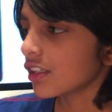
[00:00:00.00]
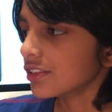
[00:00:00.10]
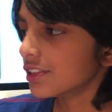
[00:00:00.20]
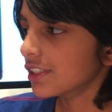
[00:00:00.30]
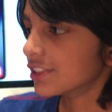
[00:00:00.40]

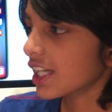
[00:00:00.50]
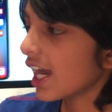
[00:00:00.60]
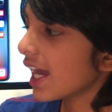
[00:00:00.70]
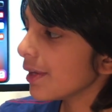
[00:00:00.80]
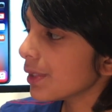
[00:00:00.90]
The
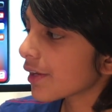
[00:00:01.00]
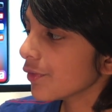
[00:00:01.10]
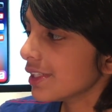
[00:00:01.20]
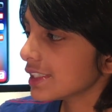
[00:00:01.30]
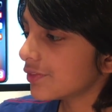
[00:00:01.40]
time and
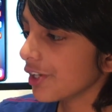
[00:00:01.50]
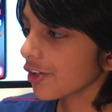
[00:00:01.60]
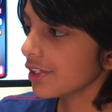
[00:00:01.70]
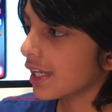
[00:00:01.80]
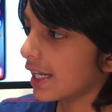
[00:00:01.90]
everything's
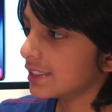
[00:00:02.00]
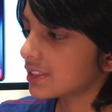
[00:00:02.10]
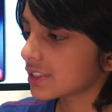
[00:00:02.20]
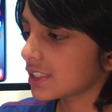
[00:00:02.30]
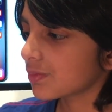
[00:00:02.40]
very
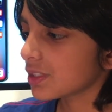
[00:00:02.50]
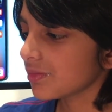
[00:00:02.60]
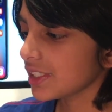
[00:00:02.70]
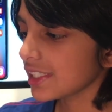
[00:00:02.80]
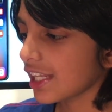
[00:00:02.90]
nice, except
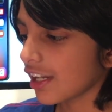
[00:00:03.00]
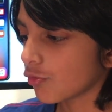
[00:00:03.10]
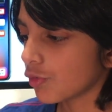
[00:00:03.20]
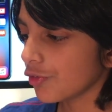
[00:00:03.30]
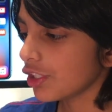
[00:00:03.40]
something that I
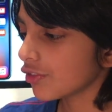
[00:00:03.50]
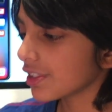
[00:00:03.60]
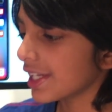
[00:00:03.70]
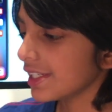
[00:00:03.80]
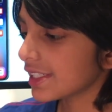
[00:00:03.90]
really don't
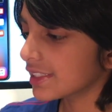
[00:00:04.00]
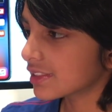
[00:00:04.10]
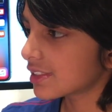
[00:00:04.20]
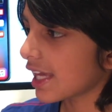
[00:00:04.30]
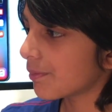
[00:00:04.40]
like
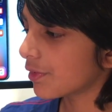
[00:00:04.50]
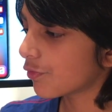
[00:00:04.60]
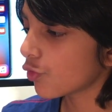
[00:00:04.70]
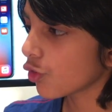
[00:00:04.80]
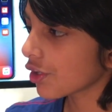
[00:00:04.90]
is that
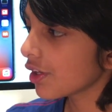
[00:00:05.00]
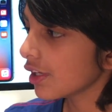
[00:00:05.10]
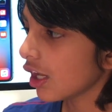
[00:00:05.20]
before